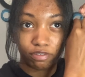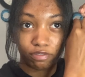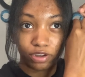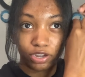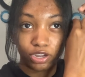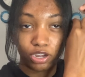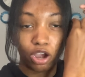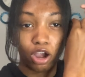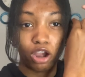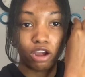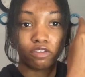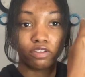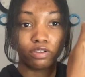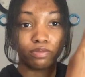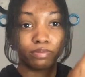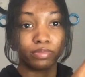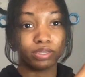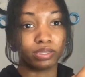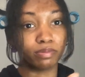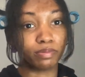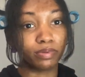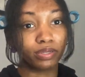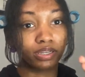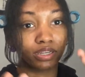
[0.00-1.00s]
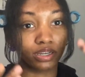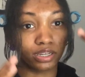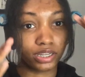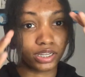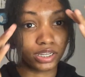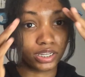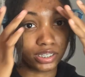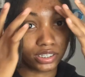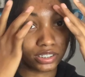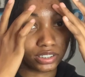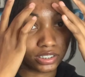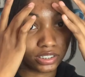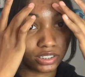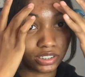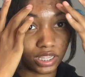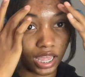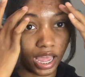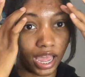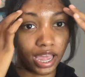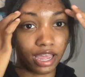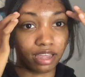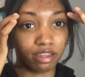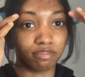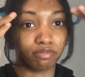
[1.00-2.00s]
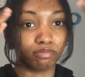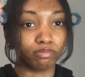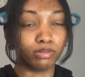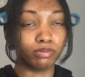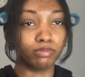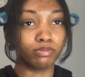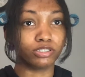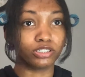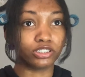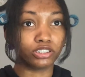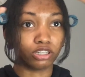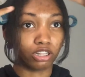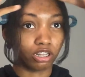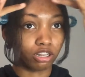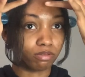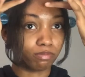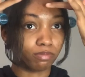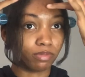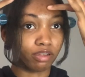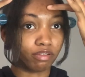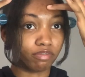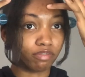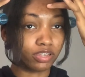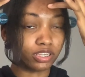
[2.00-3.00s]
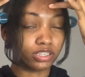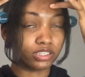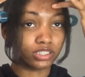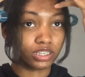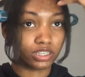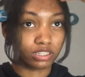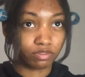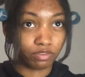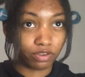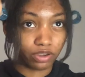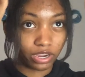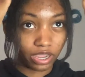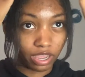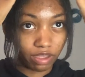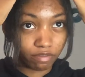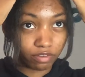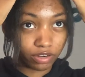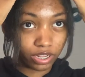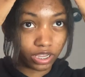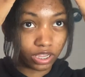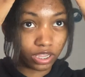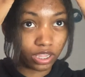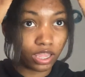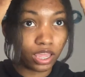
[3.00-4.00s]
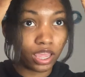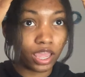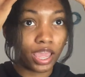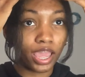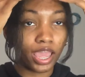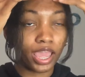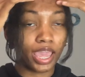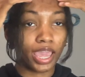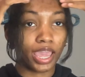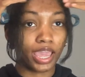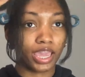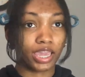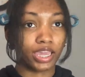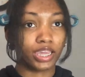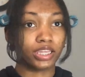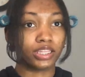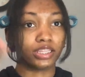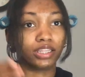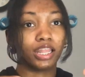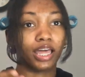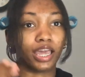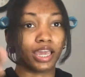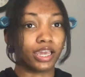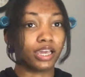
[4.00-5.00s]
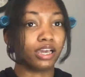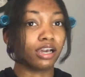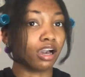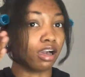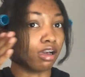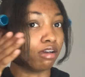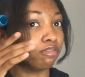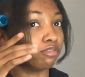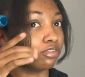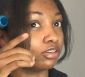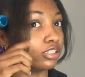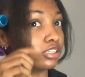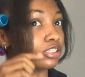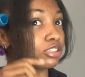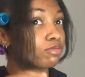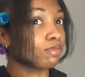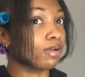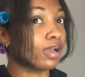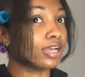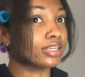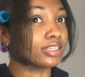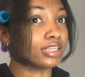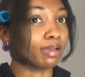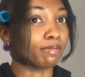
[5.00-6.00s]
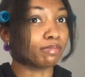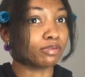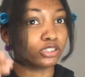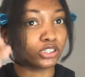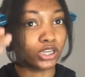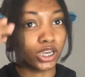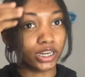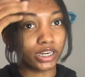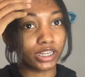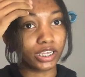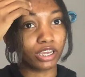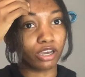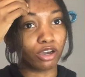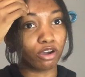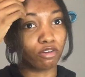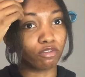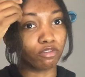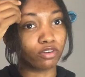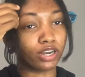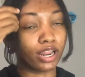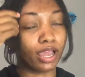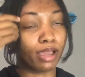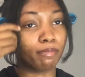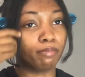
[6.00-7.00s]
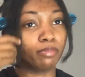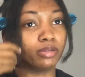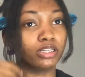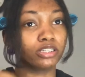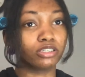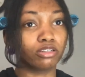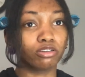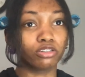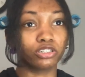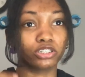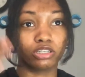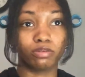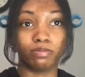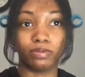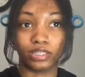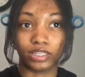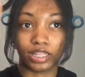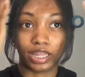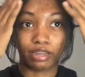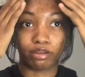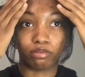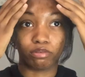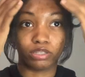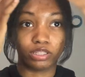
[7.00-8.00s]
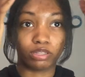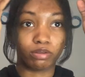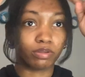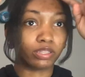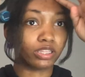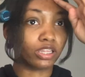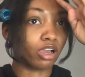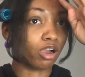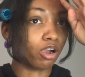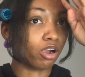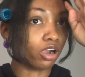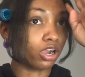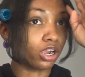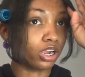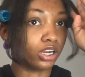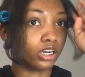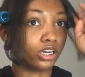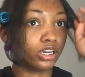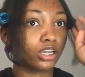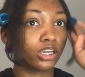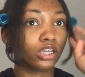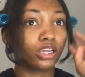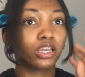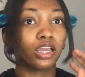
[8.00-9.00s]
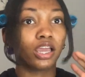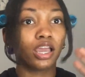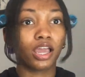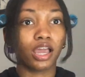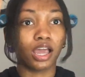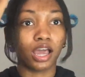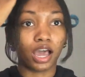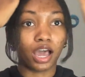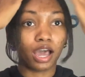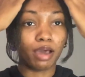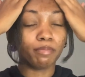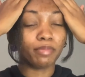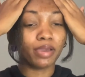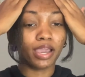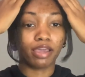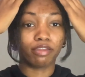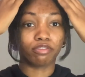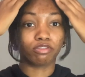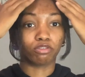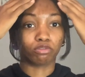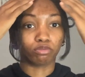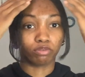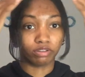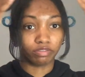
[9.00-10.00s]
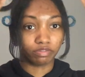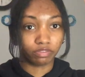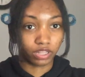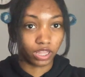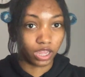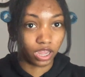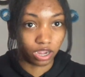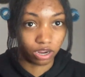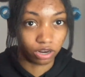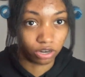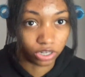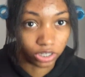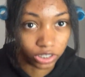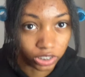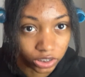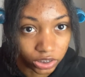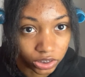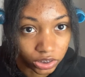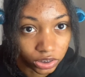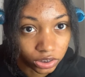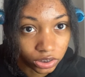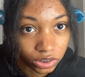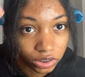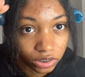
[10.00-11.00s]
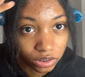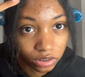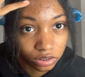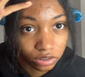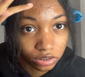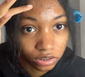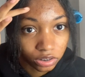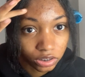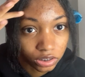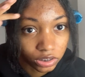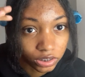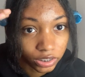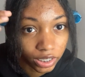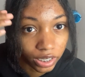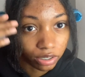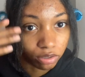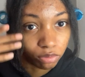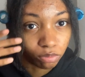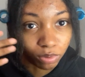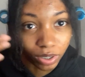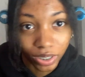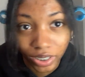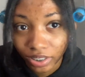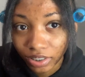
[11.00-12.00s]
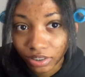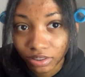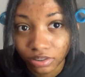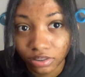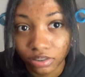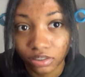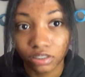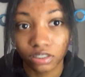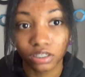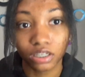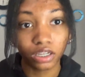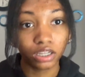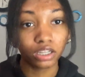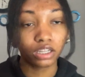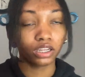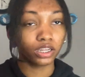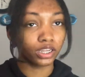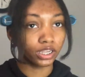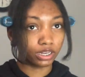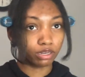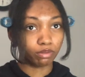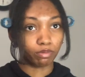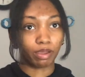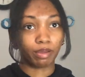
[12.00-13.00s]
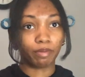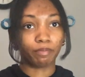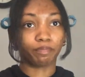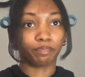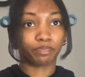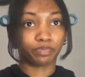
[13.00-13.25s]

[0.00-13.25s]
very hard for me because I have blemishes all on my face. That's very evident and like confidence wise i've been trying to get over that but it's also been like really really hard i'm gonna have to refly ernie's because like what anyway